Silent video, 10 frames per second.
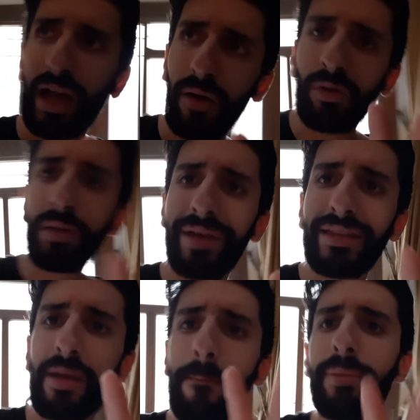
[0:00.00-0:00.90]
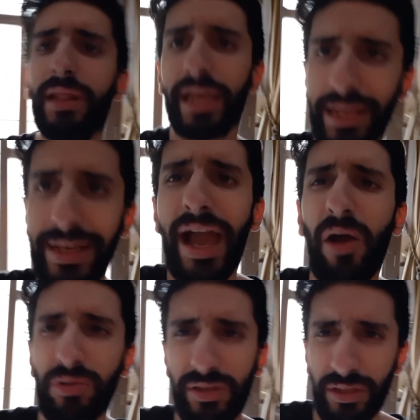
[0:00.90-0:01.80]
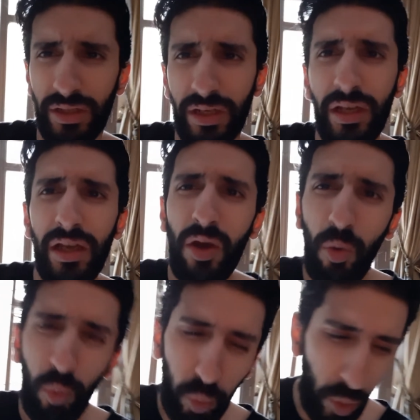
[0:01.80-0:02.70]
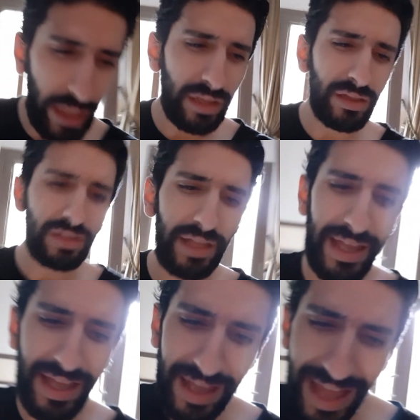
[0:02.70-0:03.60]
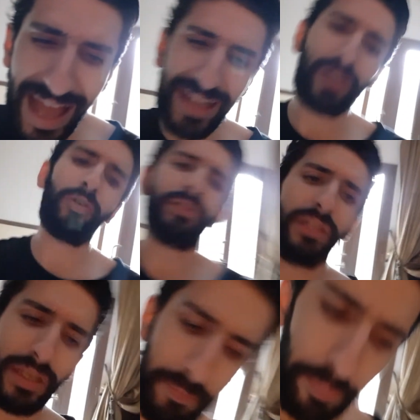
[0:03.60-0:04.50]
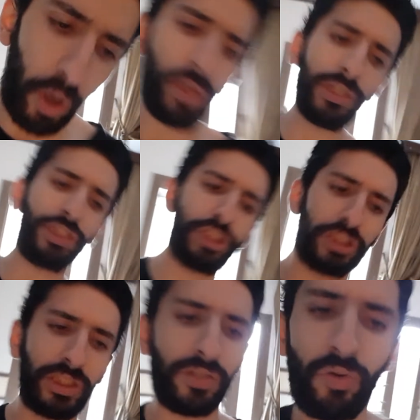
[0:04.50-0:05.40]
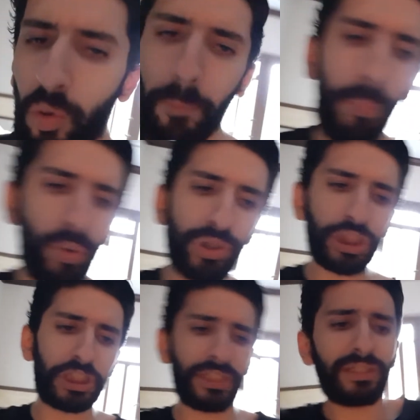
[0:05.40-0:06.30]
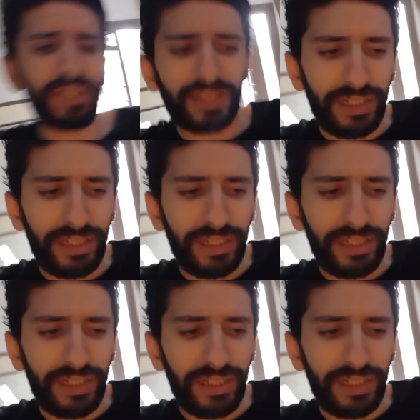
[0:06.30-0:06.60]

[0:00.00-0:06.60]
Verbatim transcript: I want to make them planned out, well, accurately polished, no bullshit.